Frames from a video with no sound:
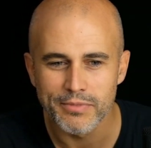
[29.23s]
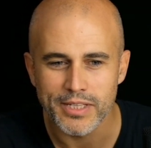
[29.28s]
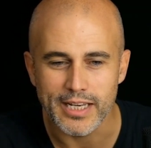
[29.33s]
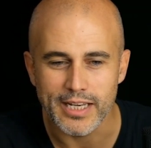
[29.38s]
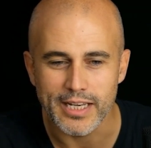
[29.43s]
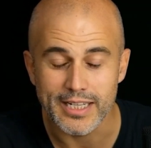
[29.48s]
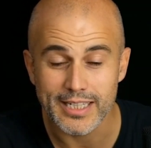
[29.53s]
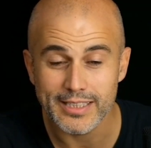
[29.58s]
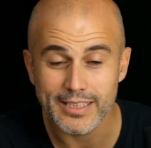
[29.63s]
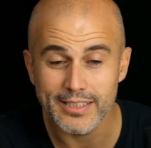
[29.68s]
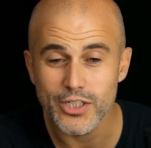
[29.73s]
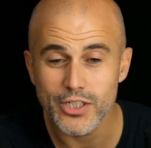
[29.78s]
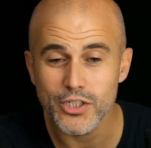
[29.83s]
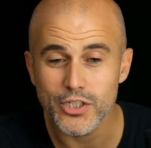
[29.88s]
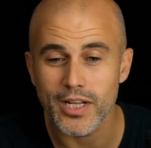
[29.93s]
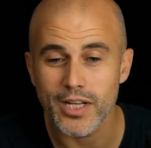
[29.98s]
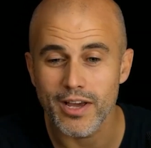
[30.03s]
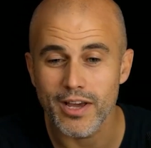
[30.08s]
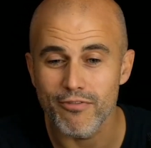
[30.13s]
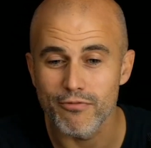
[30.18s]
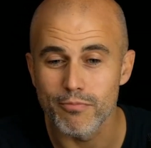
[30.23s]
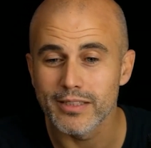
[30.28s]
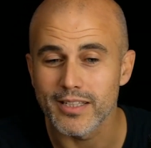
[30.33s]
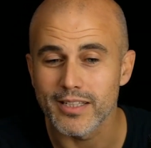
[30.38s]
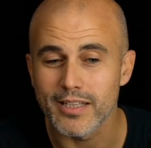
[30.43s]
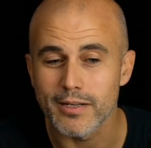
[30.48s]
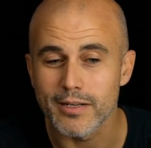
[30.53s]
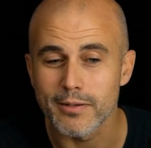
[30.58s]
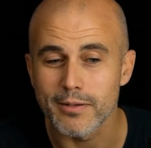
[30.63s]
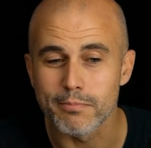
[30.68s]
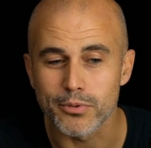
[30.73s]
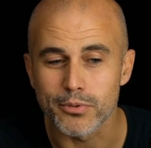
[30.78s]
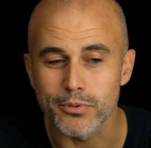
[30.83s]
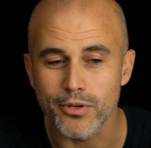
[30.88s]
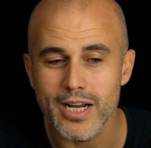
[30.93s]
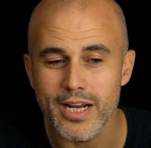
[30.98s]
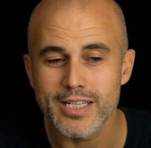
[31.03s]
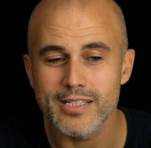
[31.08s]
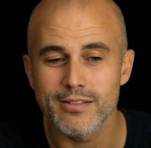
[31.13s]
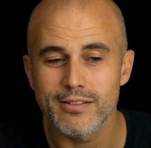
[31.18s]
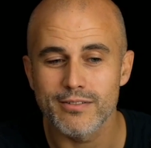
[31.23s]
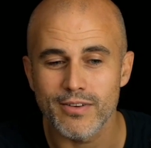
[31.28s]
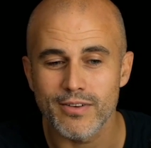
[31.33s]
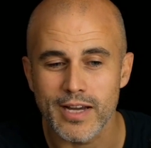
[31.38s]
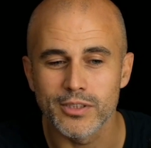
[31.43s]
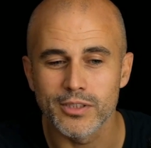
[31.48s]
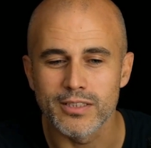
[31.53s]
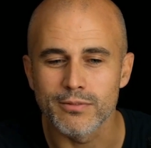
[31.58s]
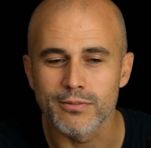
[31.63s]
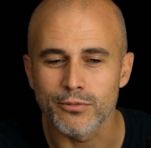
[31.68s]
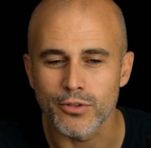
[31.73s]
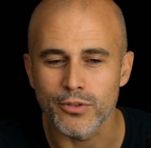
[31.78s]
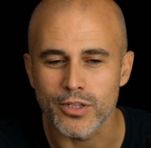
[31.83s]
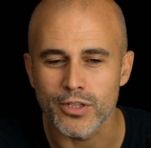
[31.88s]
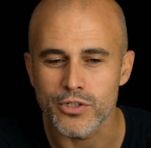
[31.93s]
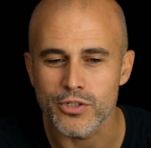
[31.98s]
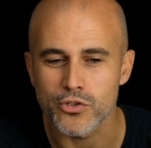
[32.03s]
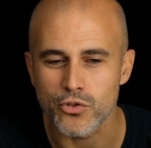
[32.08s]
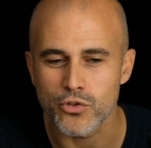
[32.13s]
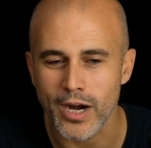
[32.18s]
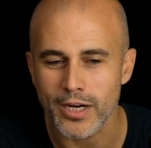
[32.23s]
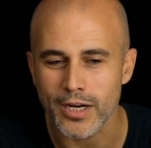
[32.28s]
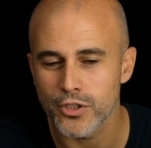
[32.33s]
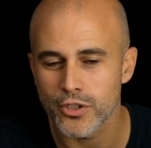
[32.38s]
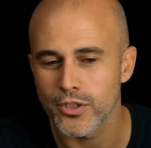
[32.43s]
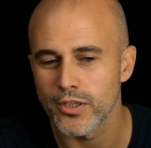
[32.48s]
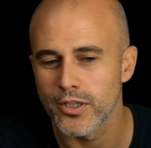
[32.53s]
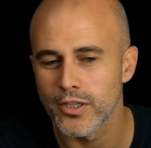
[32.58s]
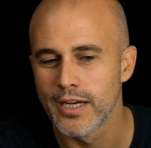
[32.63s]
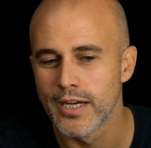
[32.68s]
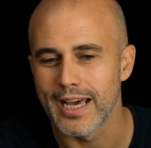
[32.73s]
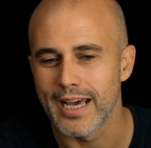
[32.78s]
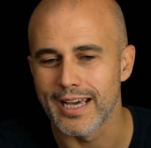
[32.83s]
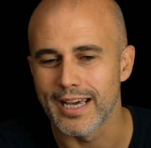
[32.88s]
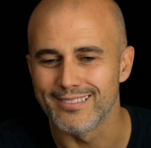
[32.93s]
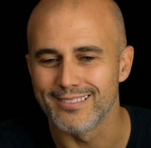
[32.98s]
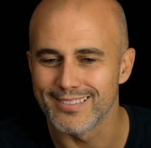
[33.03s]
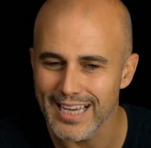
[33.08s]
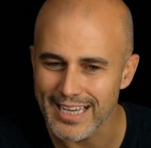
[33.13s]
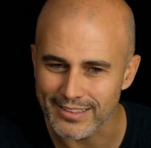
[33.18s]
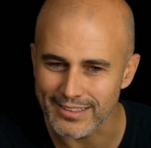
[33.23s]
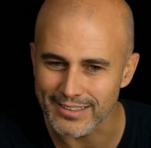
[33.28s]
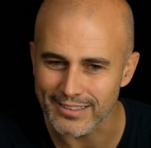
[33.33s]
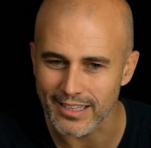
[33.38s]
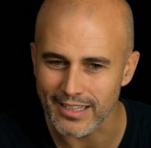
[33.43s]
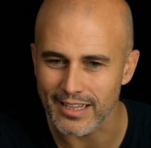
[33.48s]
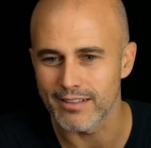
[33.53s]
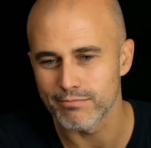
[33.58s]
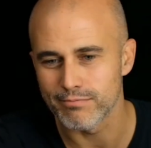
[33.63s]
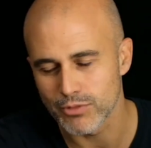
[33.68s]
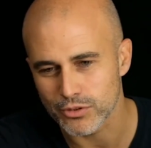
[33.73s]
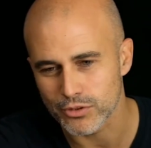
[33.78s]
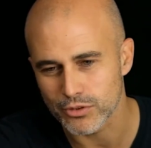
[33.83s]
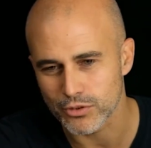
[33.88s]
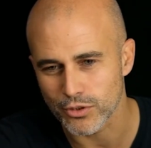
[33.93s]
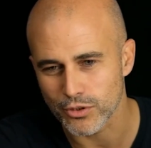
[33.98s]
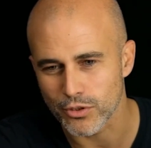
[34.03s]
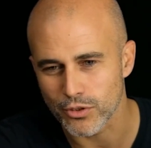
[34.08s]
In addition, they have built an impressive IoT infrastructure and data, not